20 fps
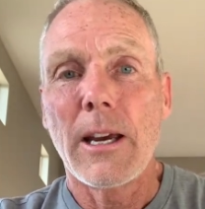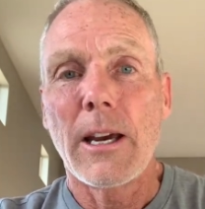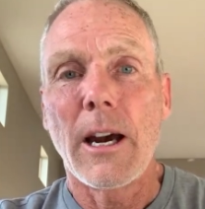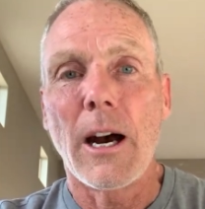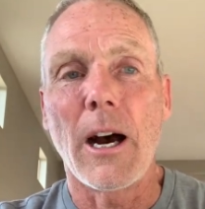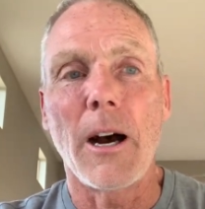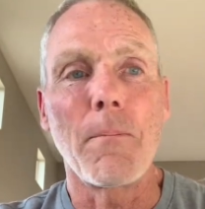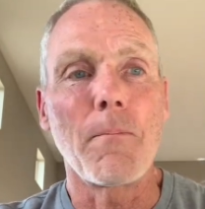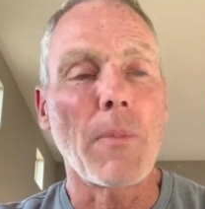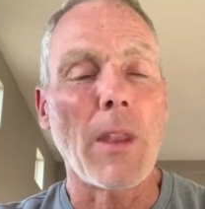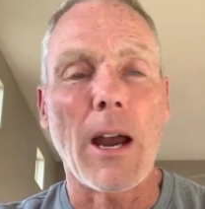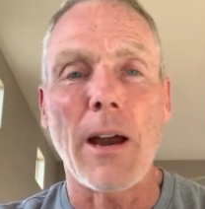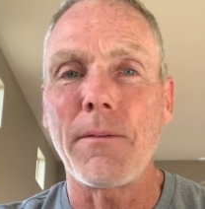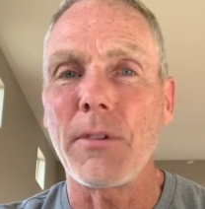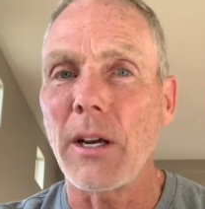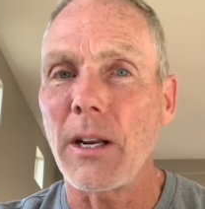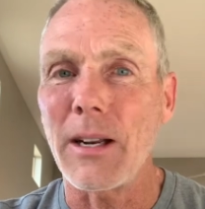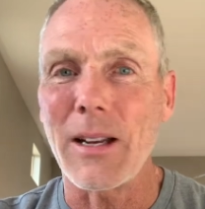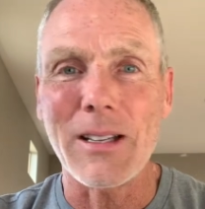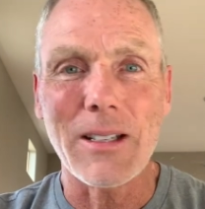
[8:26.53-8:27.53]
I've
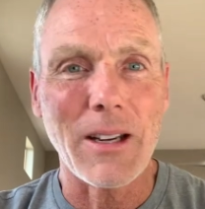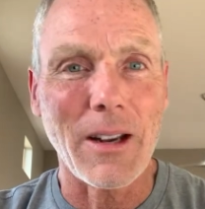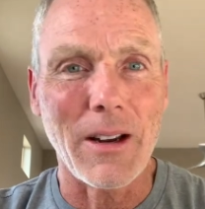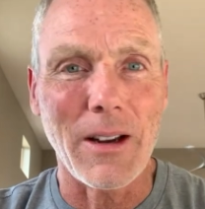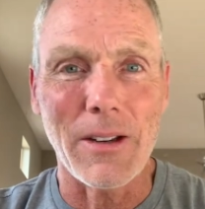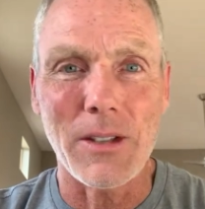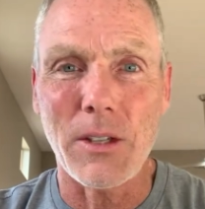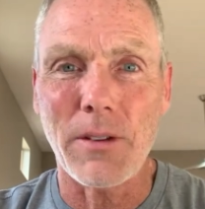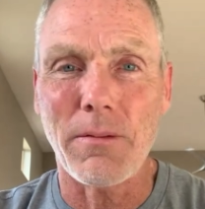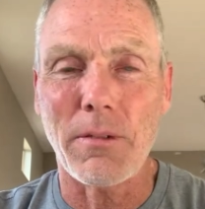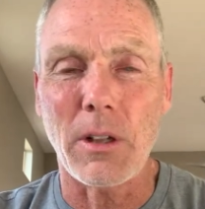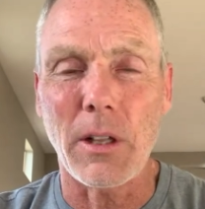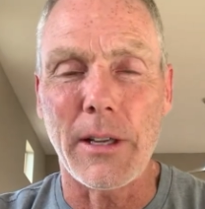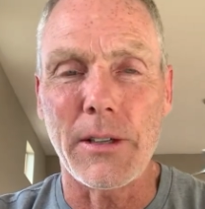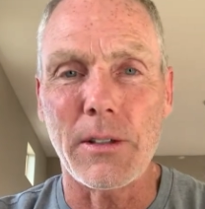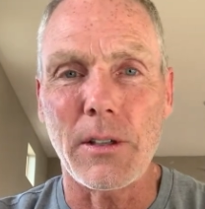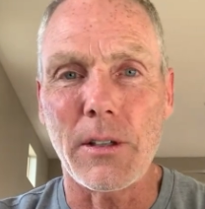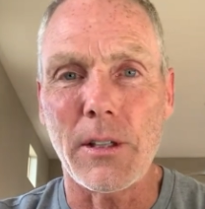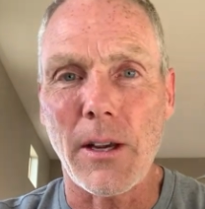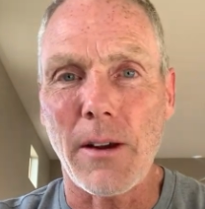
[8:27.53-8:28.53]
done tons of
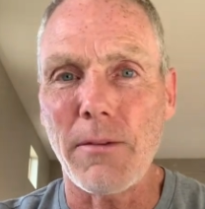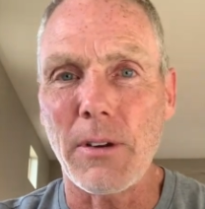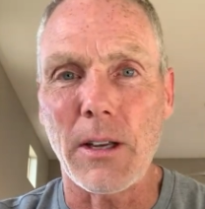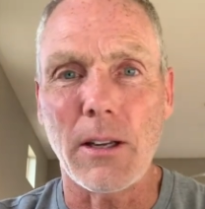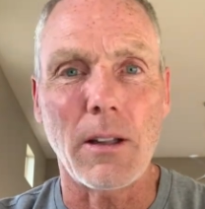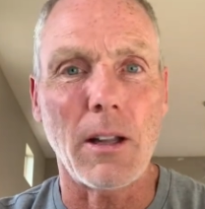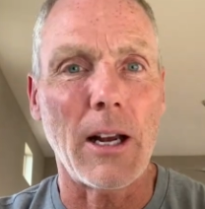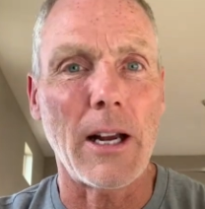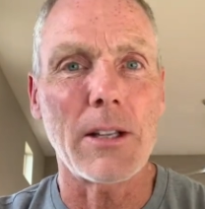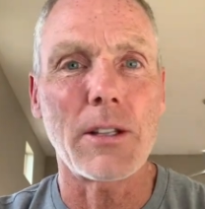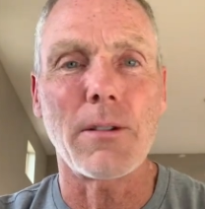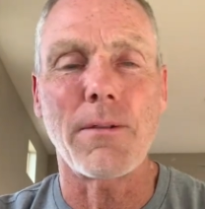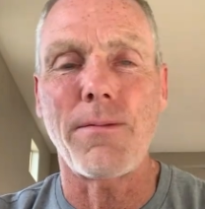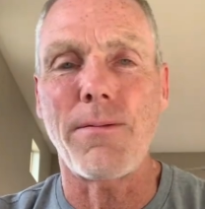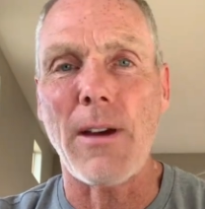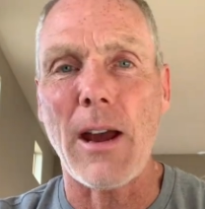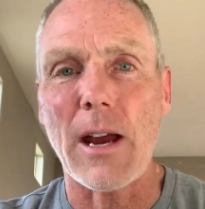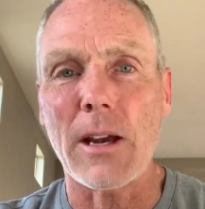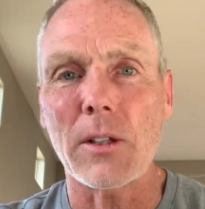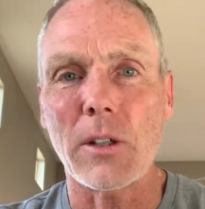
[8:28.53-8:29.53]
cleanses. I've done lots of
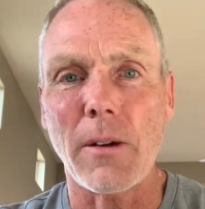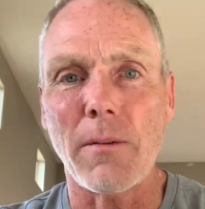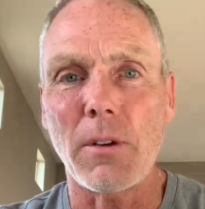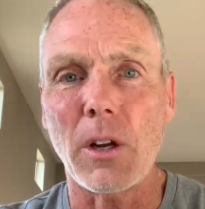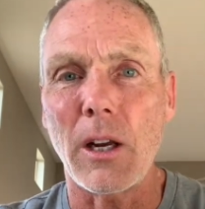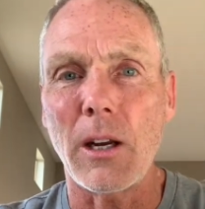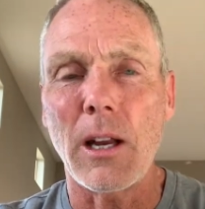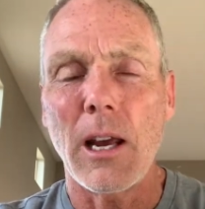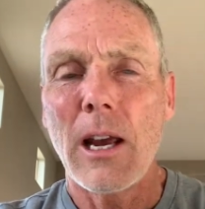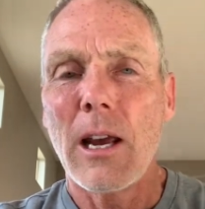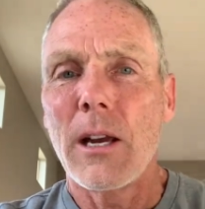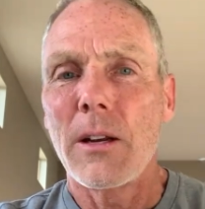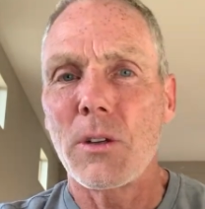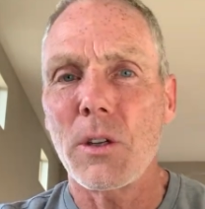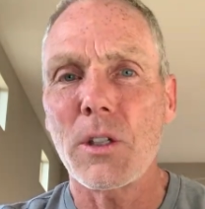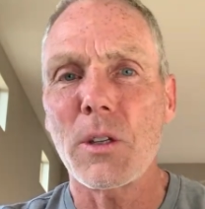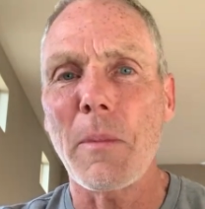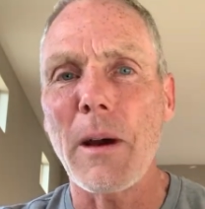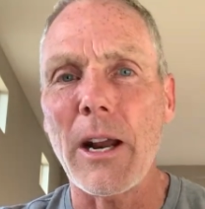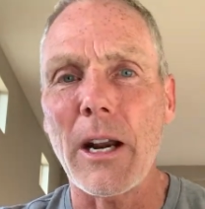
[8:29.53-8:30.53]
fasts. I've done
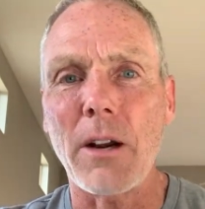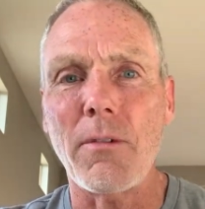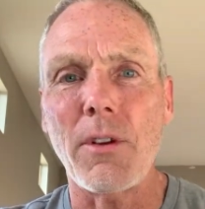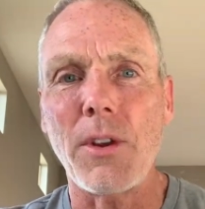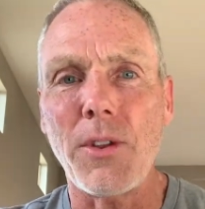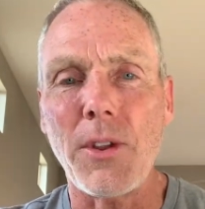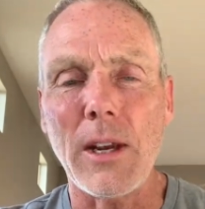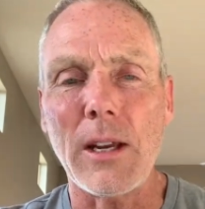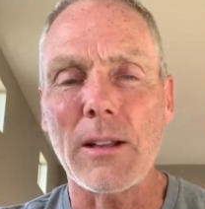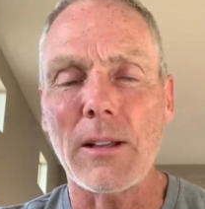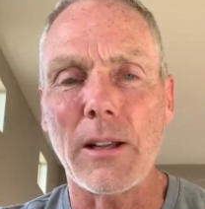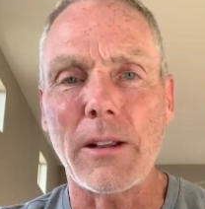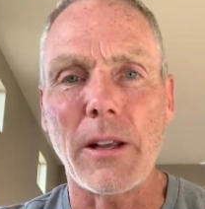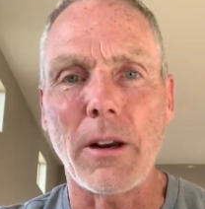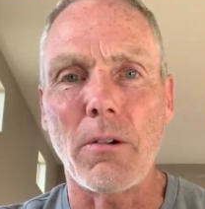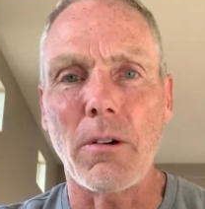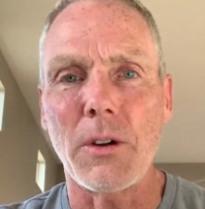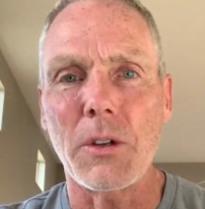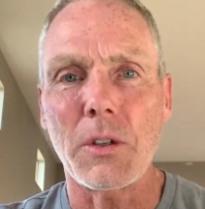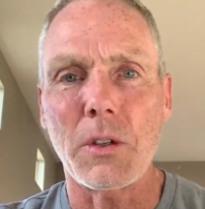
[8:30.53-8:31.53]
just about everything that
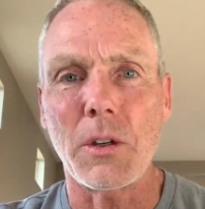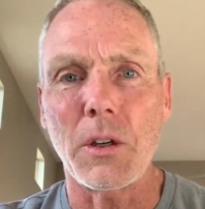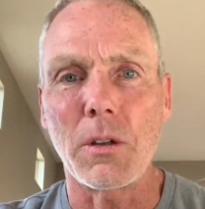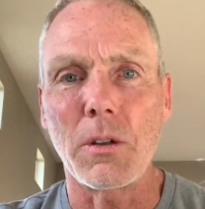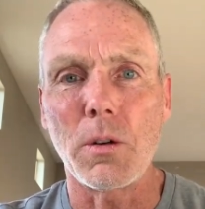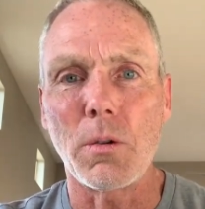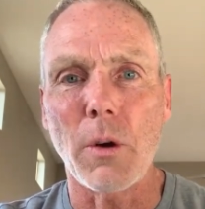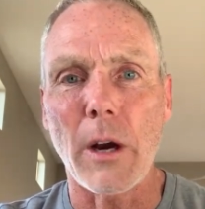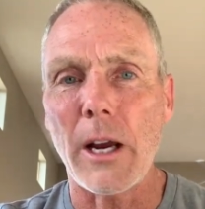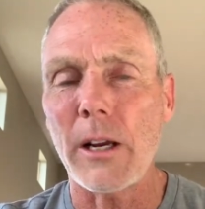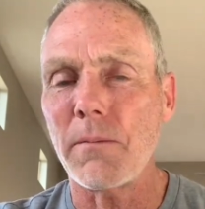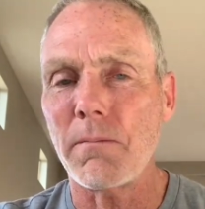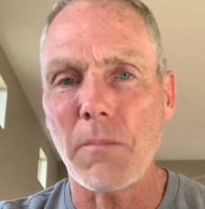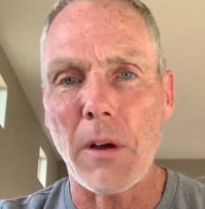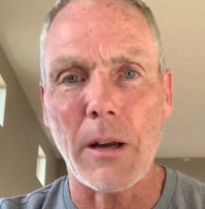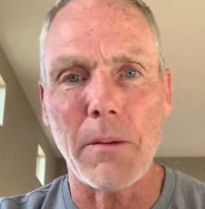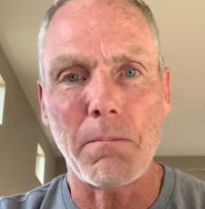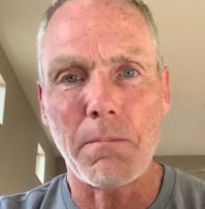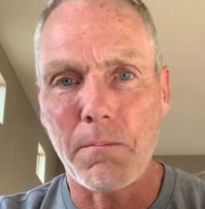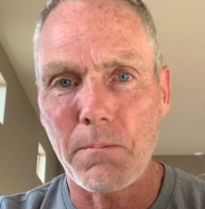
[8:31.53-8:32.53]
there is to do.
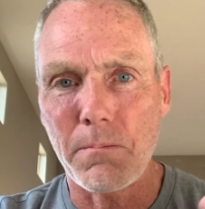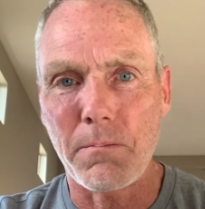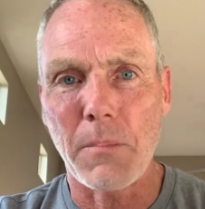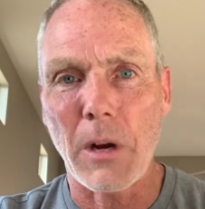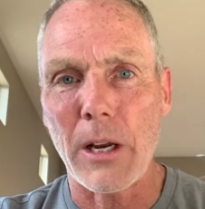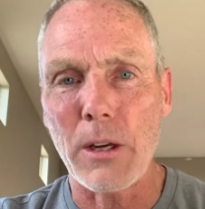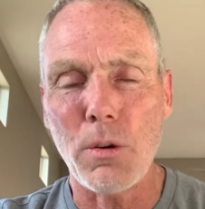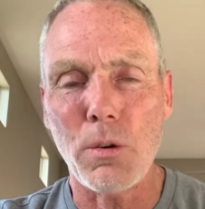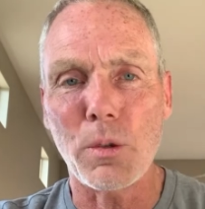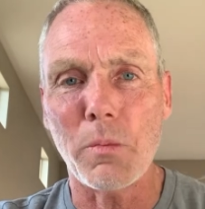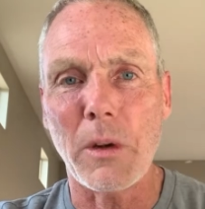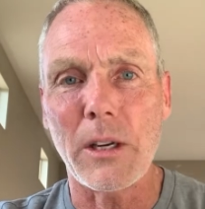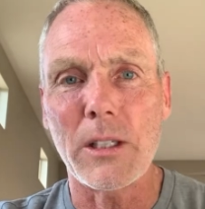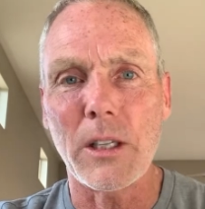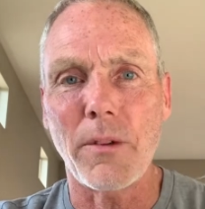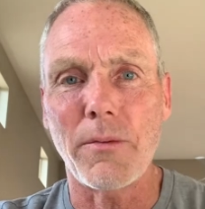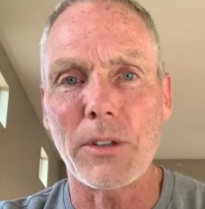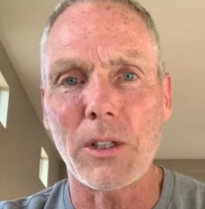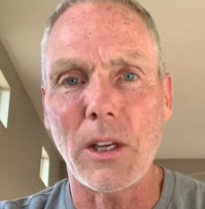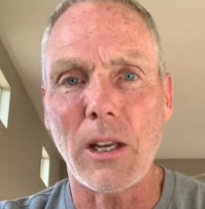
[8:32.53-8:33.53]
I use
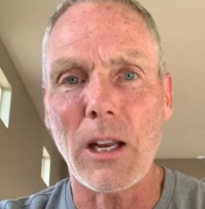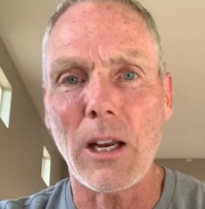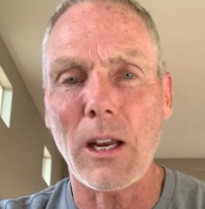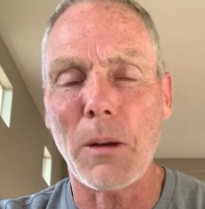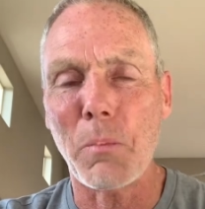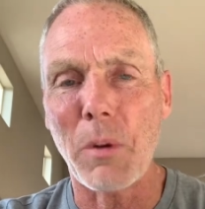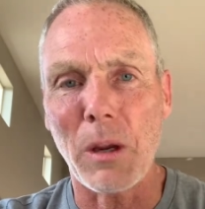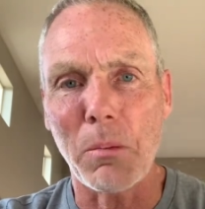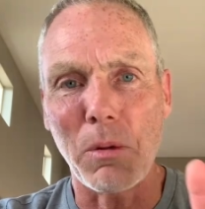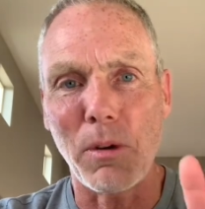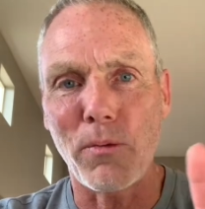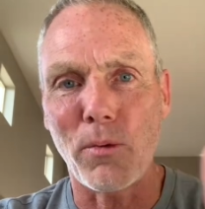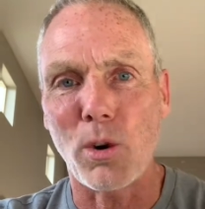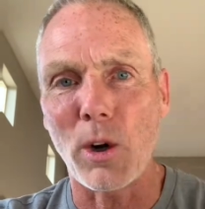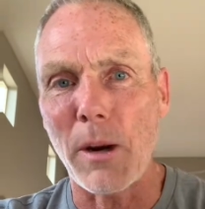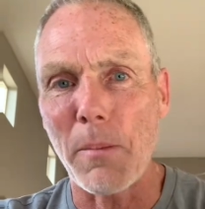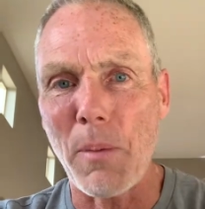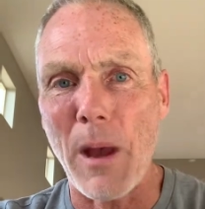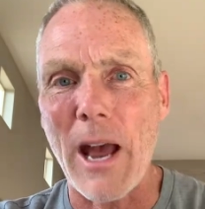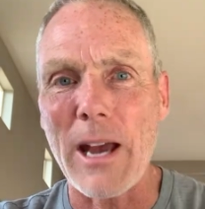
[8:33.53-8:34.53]
myself as a guinea pig before
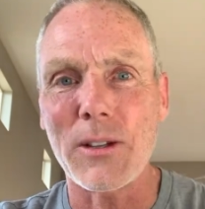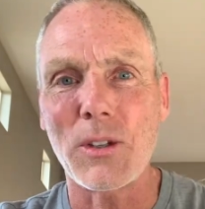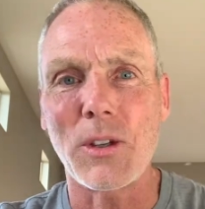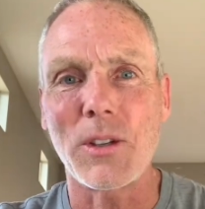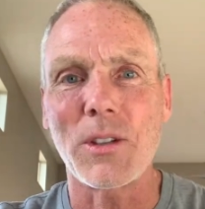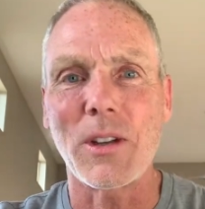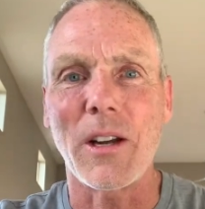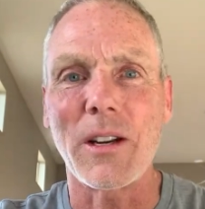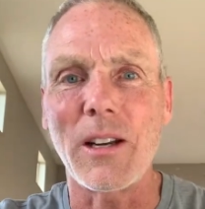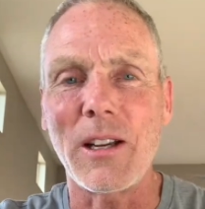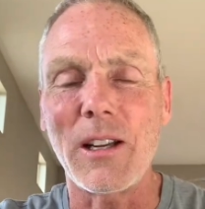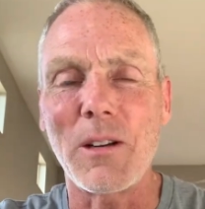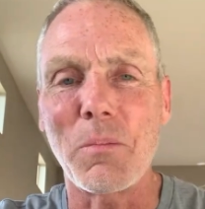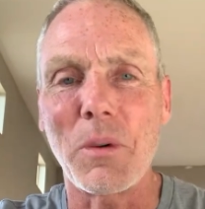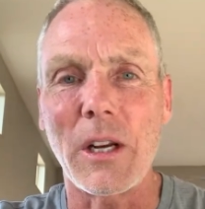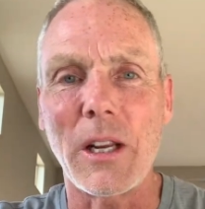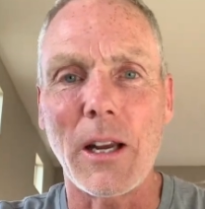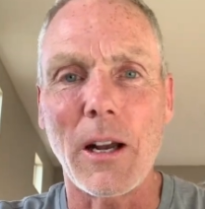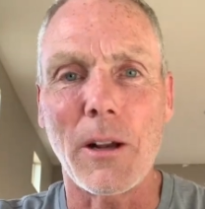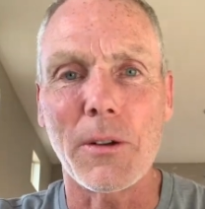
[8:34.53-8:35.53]
I pass this on to
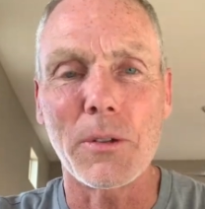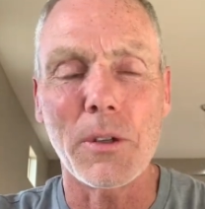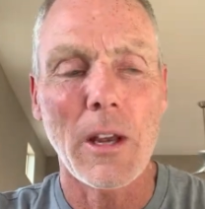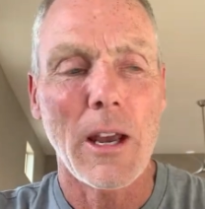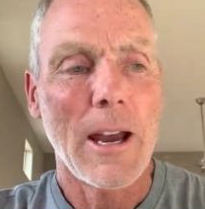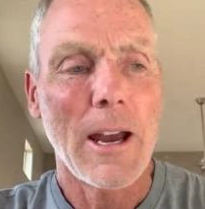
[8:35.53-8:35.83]
anybody else.